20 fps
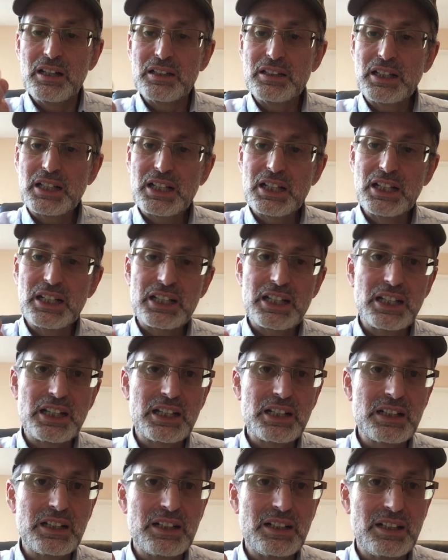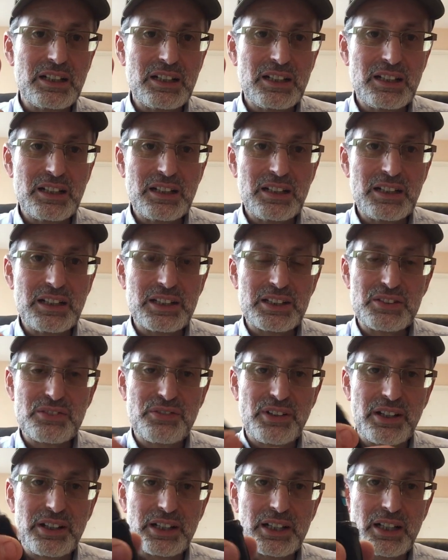The clicking is
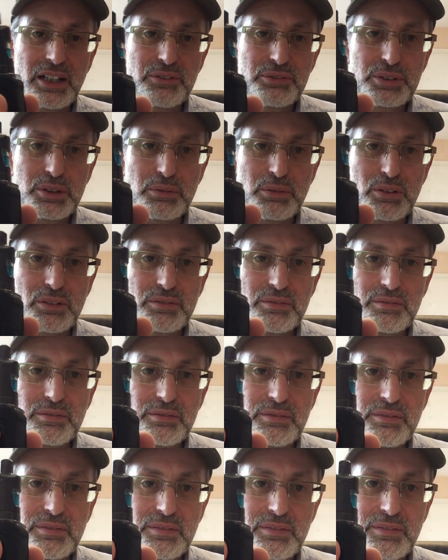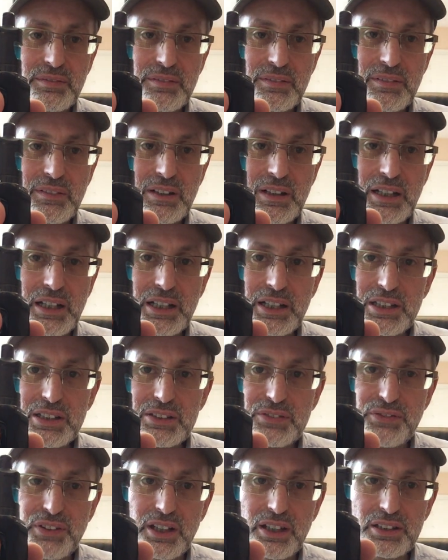very comfortable and
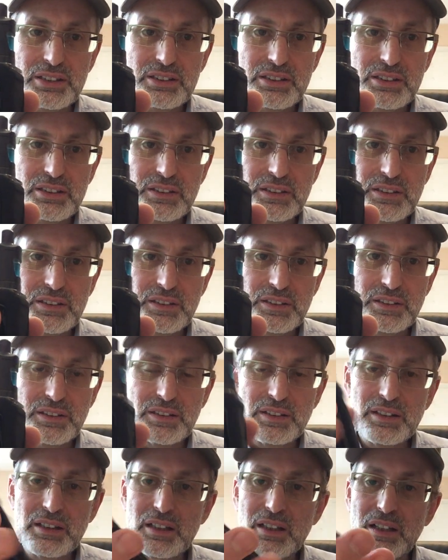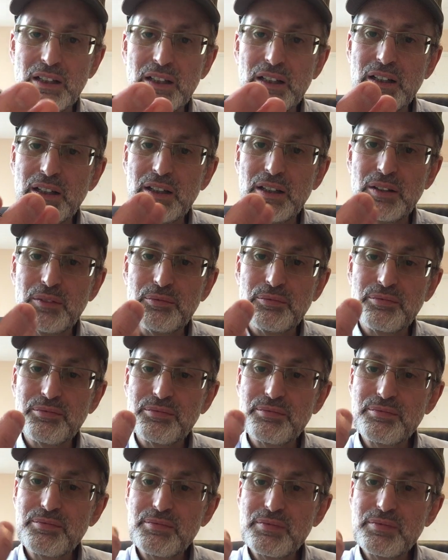it's fast. Over